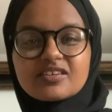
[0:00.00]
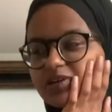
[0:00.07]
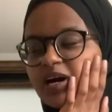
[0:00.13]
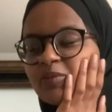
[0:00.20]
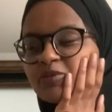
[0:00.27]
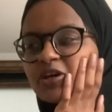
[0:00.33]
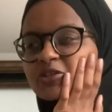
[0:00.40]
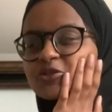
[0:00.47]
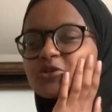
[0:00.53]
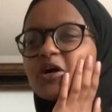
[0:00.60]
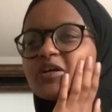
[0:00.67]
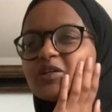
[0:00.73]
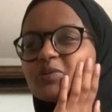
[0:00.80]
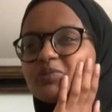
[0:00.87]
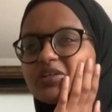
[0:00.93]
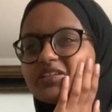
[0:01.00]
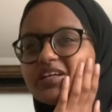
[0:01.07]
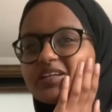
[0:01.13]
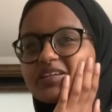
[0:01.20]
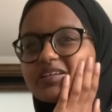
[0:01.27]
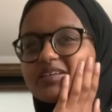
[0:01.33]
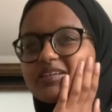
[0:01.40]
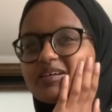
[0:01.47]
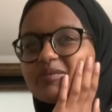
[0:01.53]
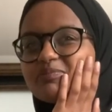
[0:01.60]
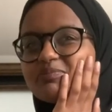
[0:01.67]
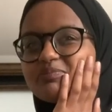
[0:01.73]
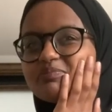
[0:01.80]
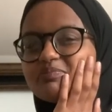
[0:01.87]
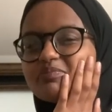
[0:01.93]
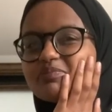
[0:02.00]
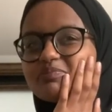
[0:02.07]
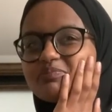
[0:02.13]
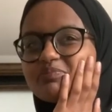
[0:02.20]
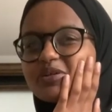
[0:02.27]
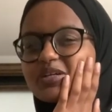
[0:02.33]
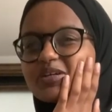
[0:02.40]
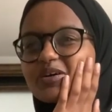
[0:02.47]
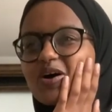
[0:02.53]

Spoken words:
I'm not trying to be like a big